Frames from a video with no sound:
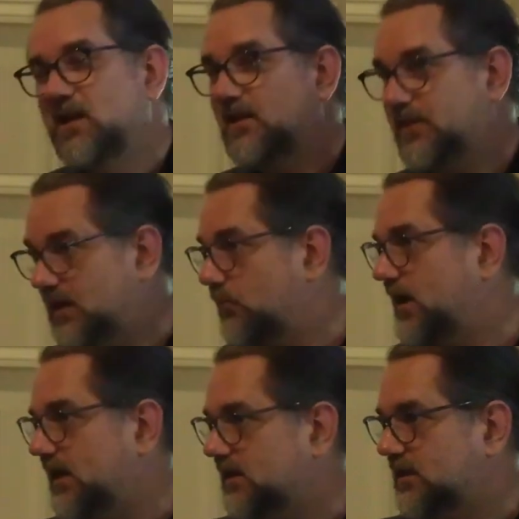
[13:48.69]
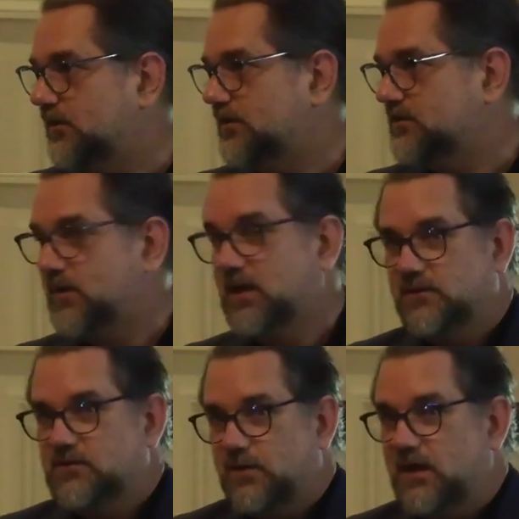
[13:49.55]
They ran it there as well, and
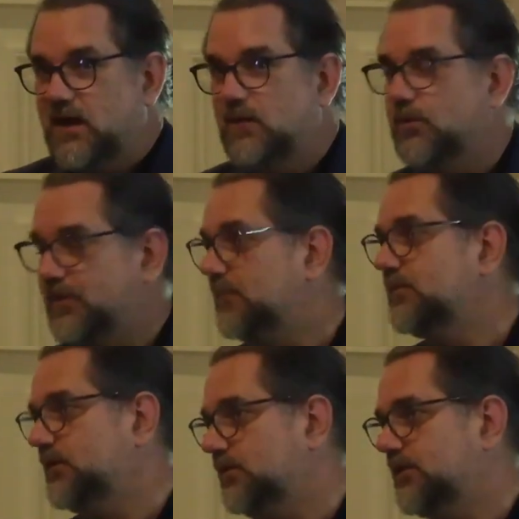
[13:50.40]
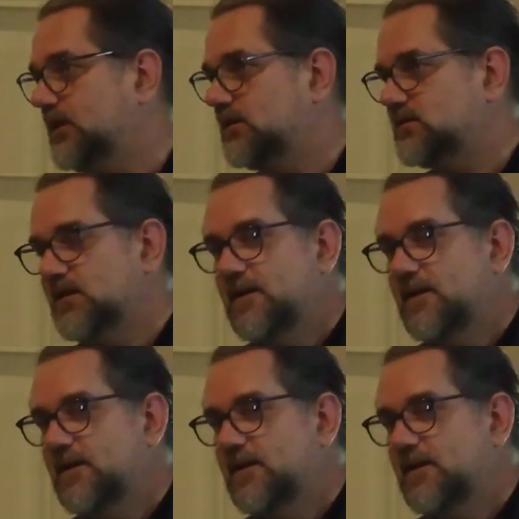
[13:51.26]
so it enabled them to do things.